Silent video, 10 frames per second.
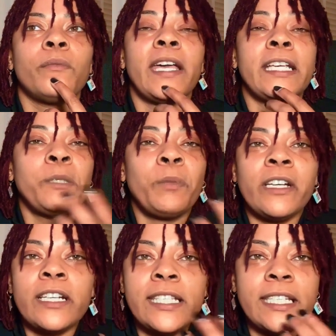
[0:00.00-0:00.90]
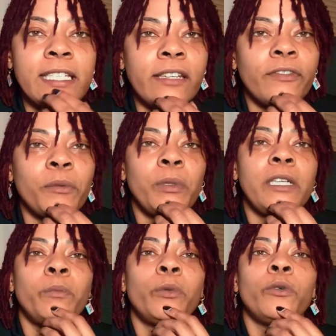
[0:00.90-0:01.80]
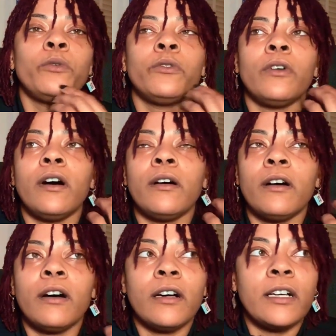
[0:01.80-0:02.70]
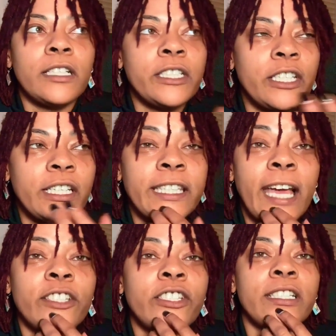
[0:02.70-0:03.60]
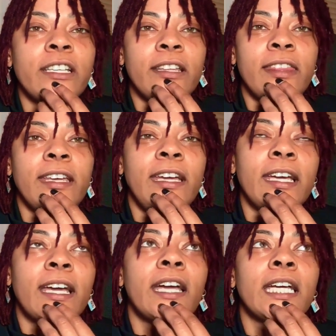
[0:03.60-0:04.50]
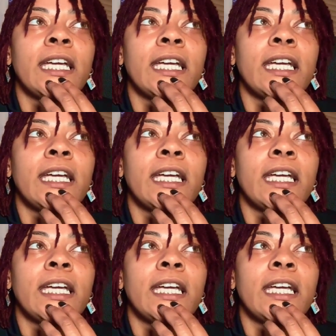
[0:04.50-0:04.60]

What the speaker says: experiencing different people, that's just her thing.